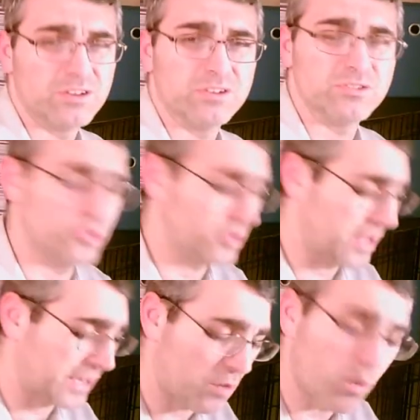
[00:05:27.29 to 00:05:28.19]
Do it
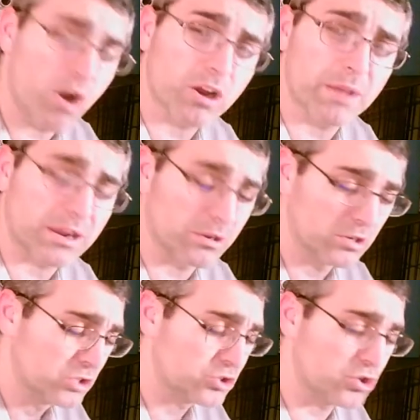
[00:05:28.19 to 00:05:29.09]
like that, walking back
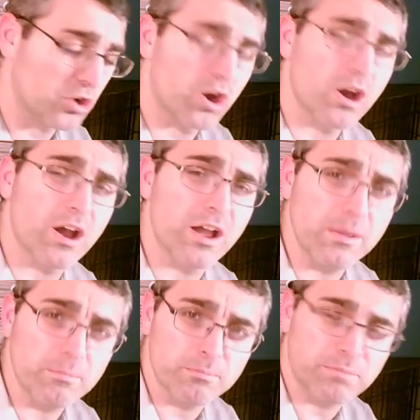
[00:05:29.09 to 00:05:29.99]
up. Joy.
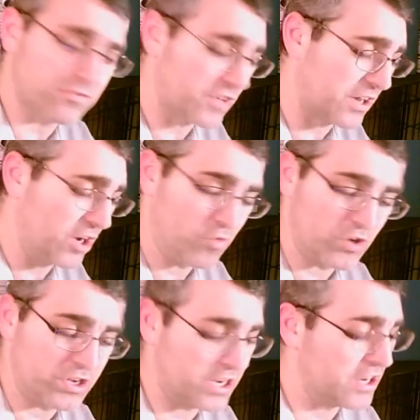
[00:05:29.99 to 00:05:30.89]
B flat over
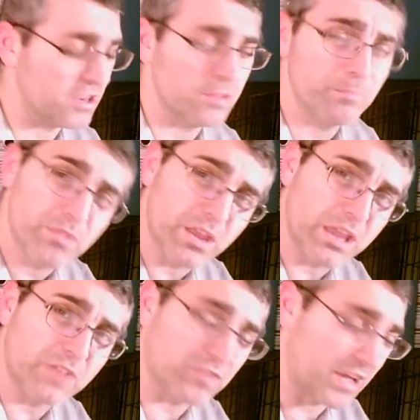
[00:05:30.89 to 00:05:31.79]
D.
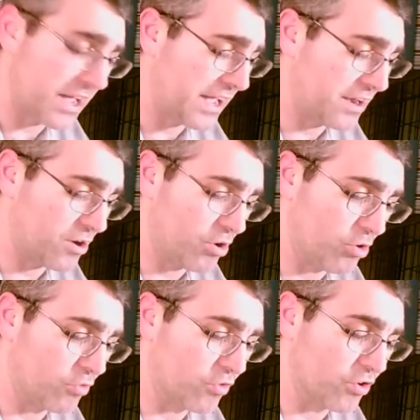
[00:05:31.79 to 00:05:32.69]
E flat
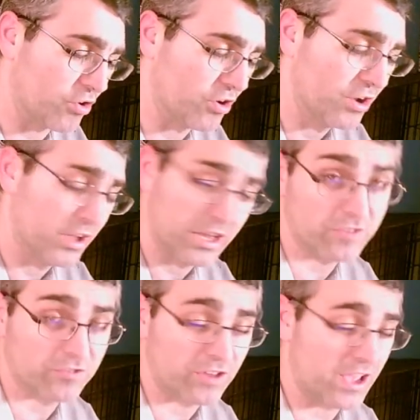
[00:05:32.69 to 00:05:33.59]
over E
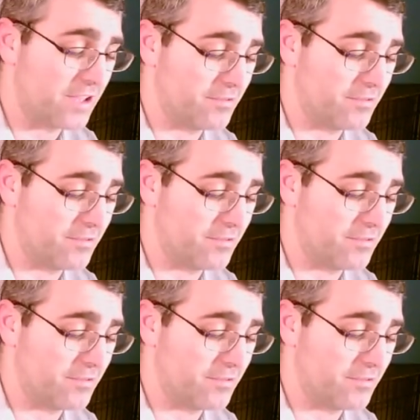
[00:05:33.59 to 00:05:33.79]
flat.